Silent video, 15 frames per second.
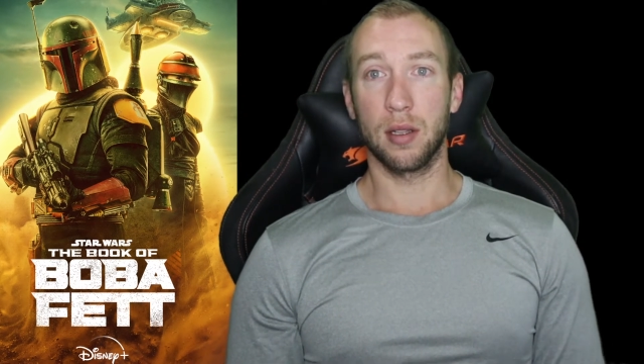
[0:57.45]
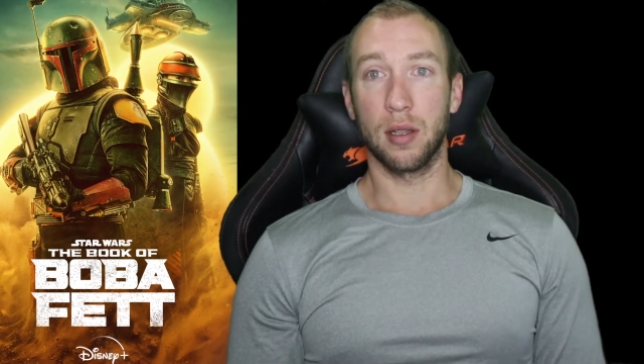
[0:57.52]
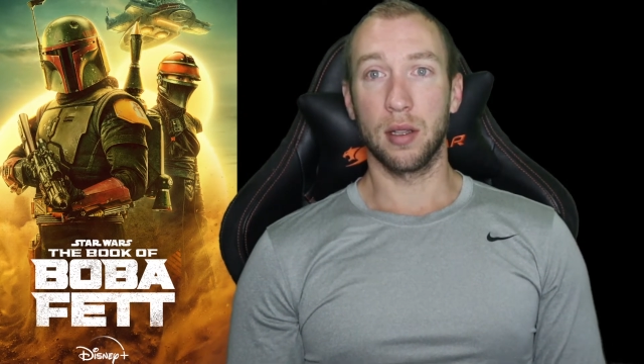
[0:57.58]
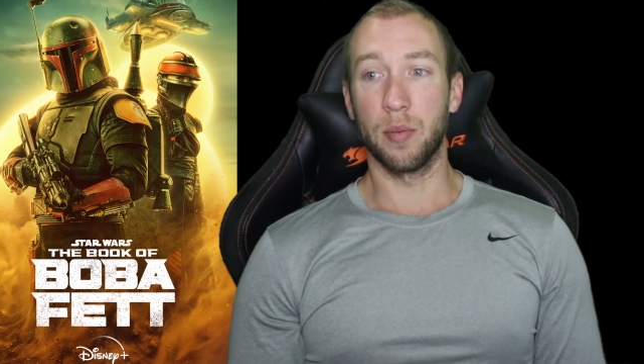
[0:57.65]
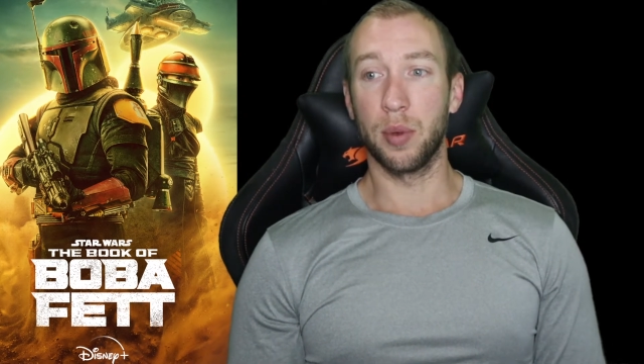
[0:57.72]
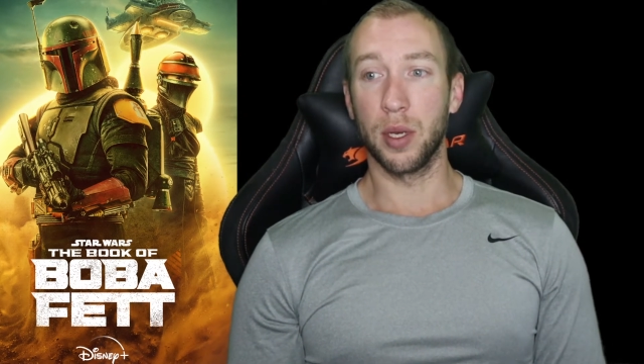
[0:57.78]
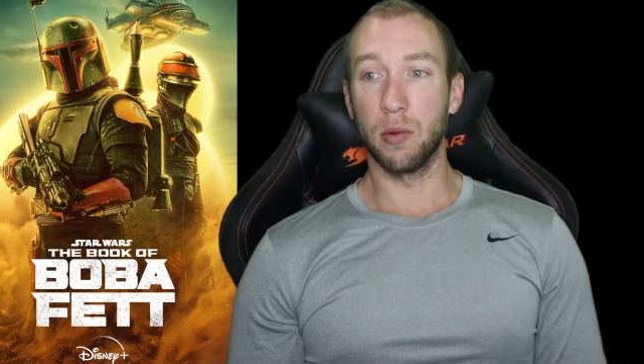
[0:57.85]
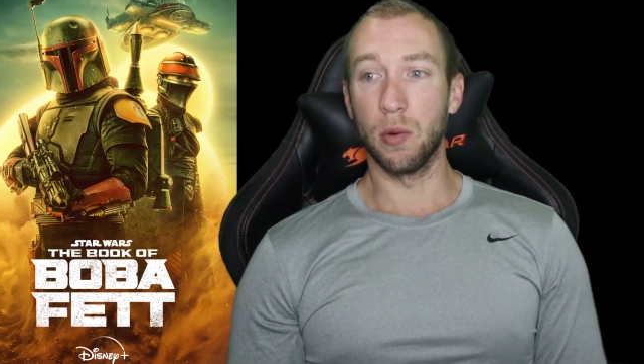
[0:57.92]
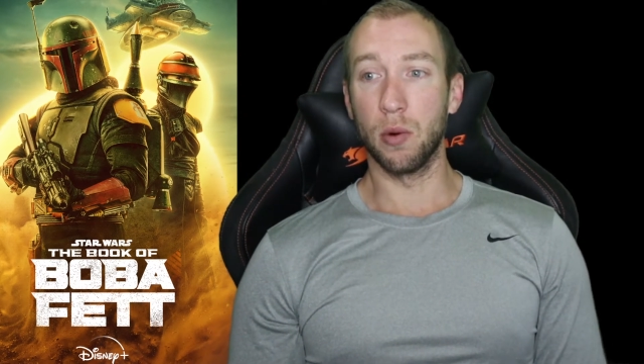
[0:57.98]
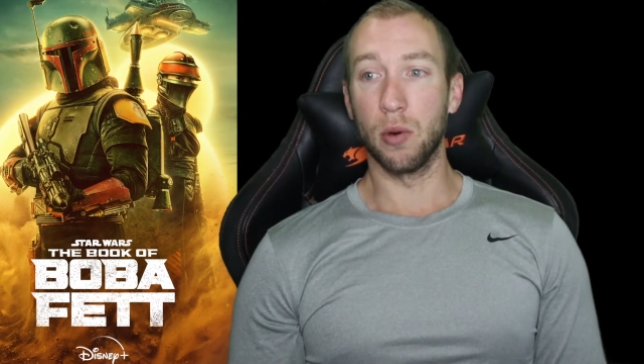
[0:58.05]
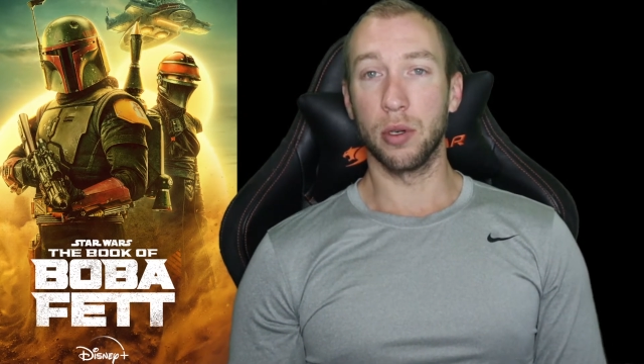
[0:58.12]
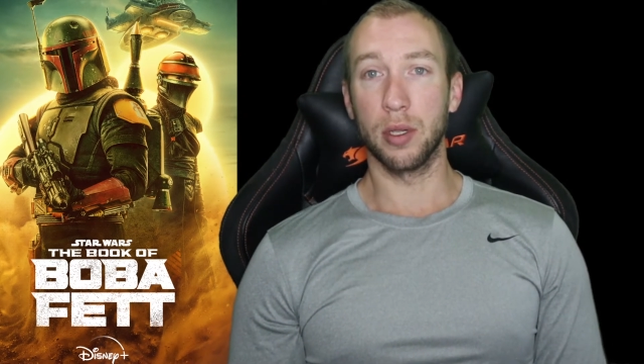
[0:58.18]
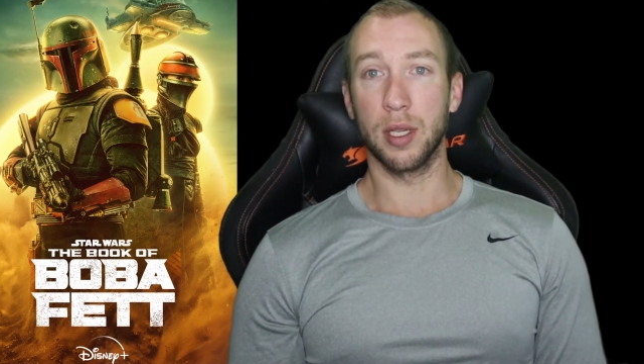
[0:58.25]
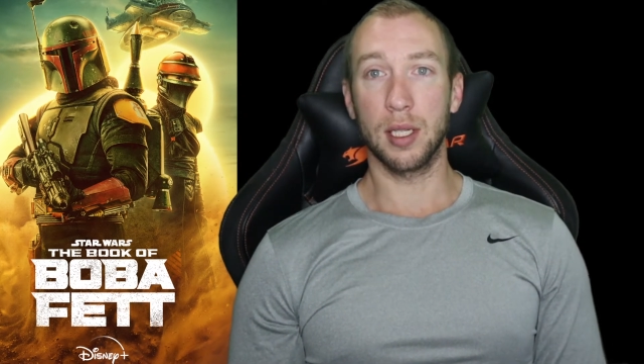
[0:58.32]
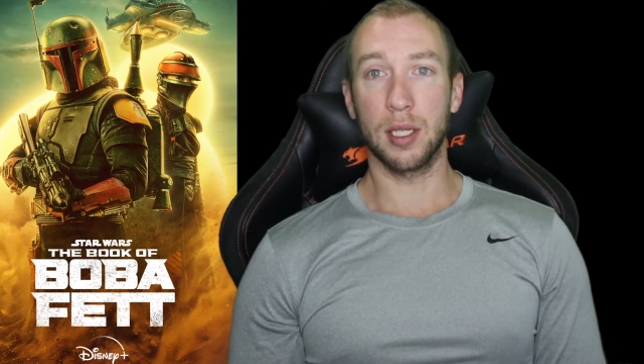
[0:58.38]
the big
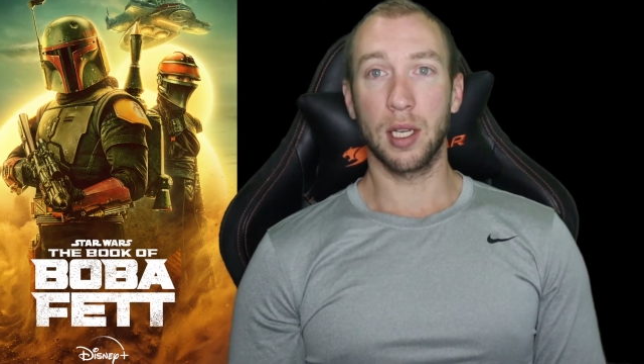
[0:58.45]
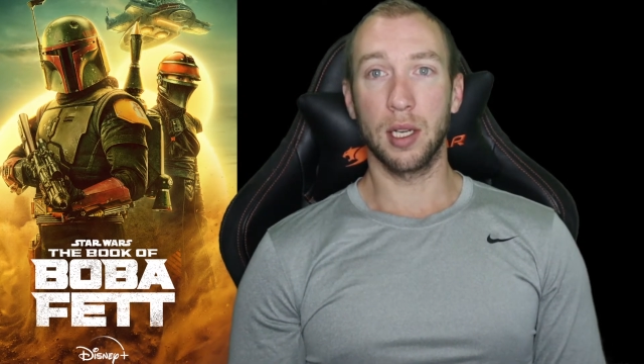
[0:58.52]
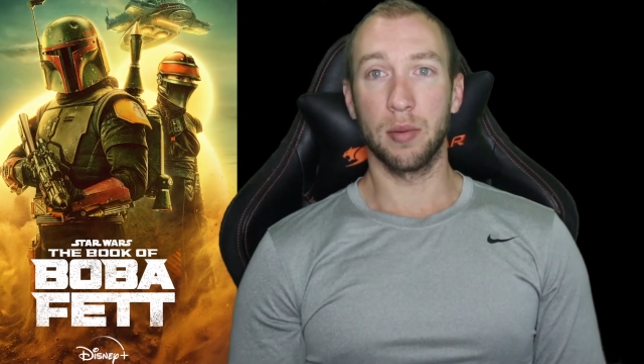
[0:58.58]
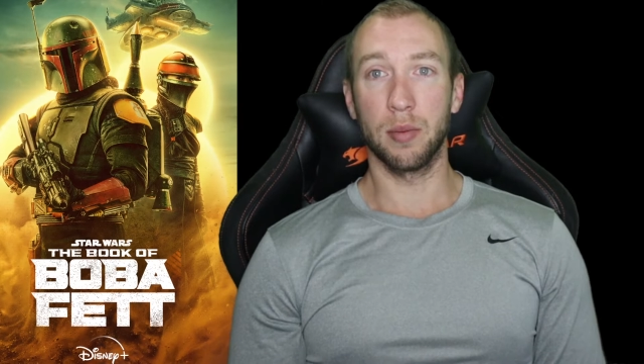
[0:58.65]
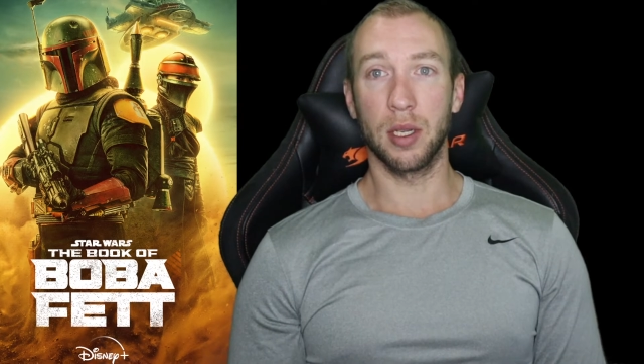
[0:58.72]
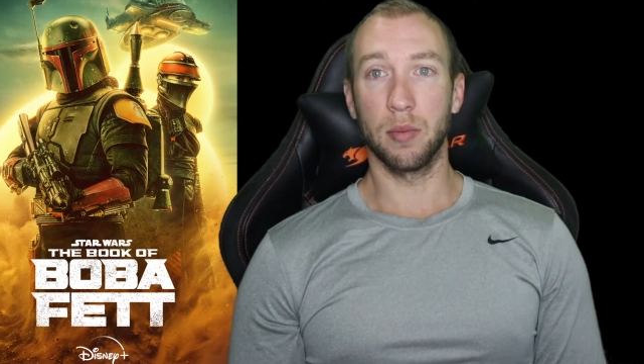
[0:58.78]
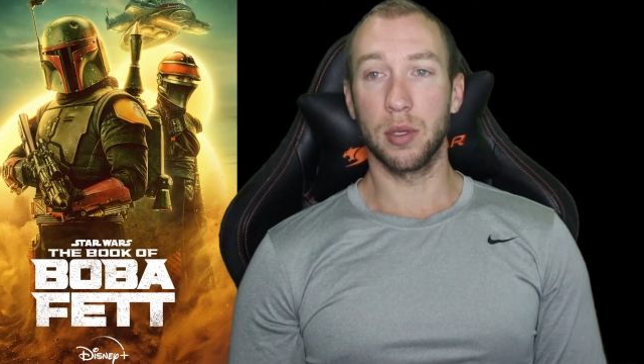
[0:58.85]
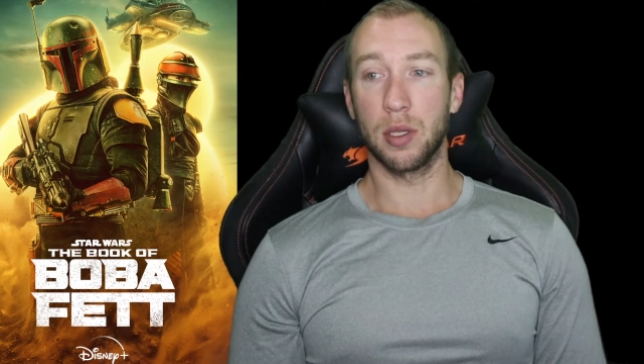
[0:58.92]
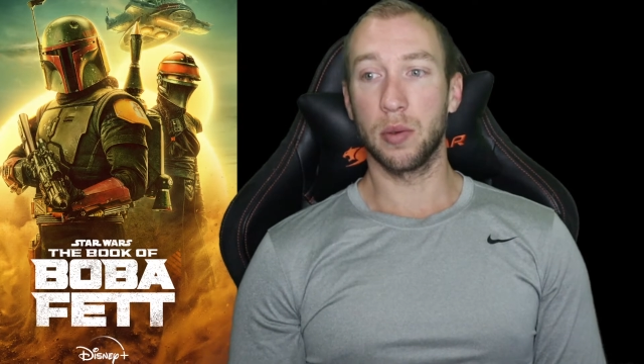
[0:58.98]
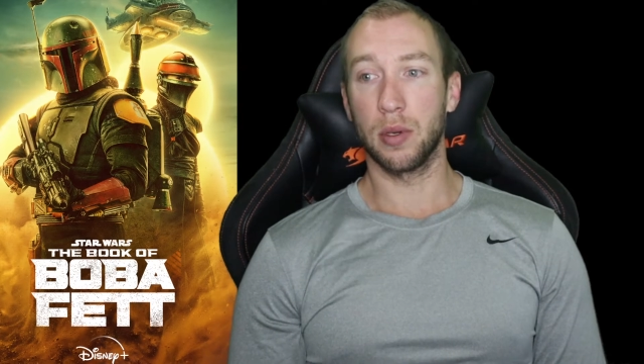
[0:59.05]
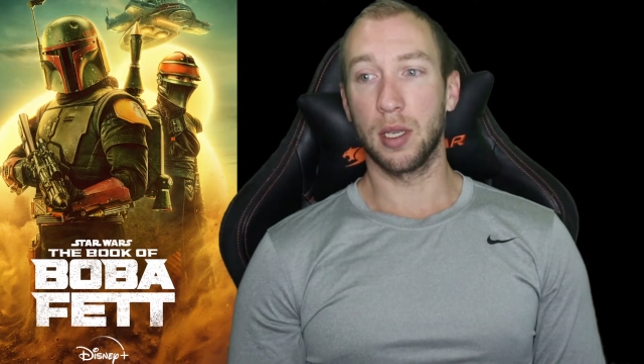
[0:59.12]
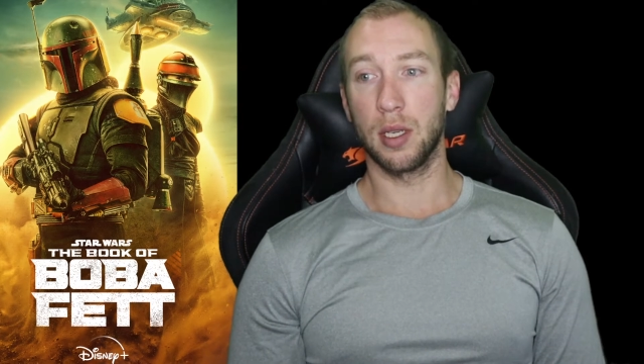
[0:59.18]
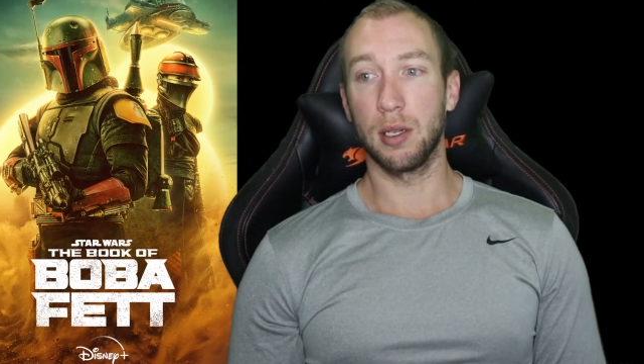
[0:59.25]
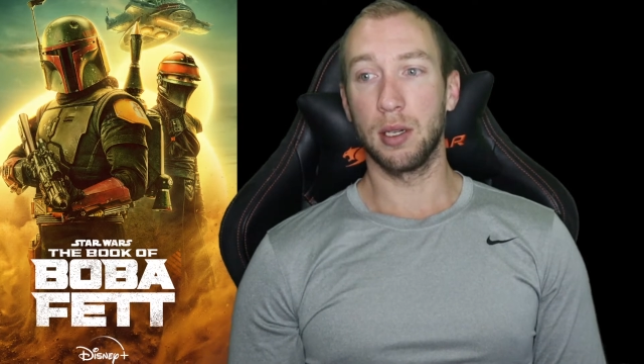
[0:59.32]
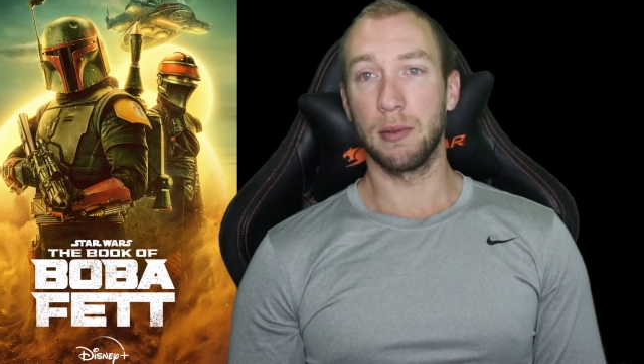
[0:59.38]
war that's coming
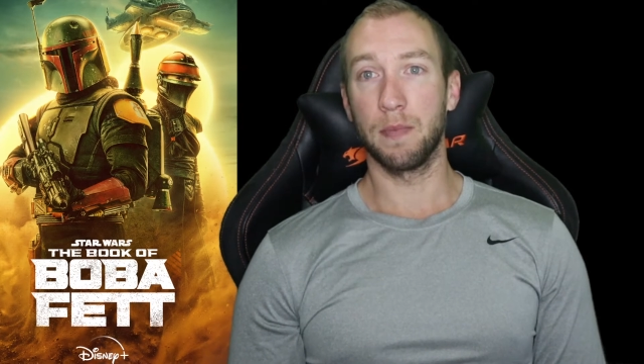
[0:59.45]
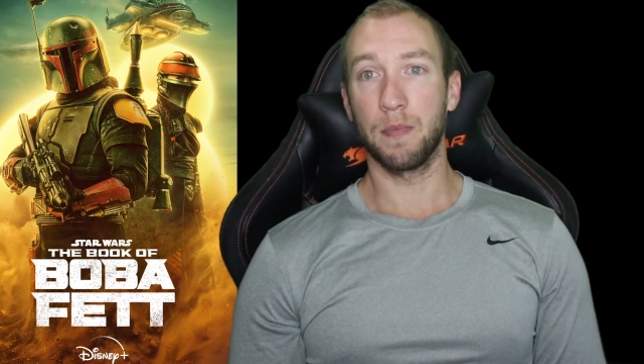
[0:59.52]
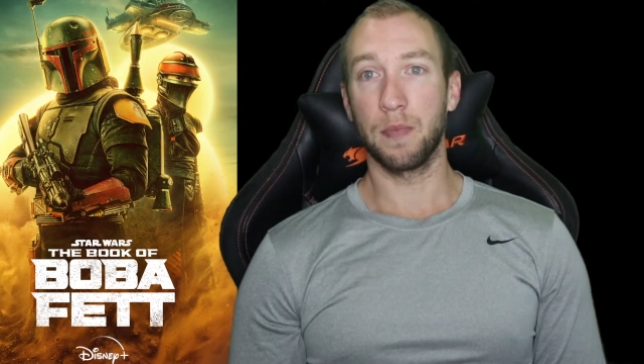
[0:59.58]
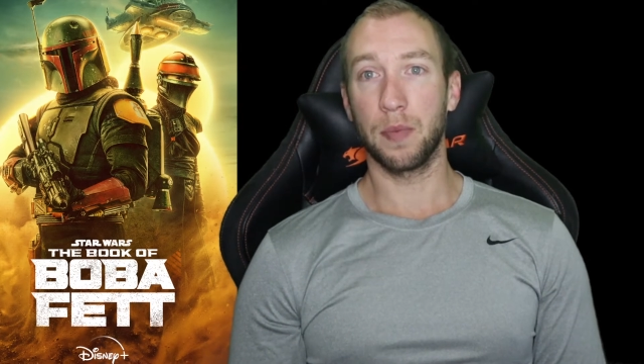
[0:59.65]
between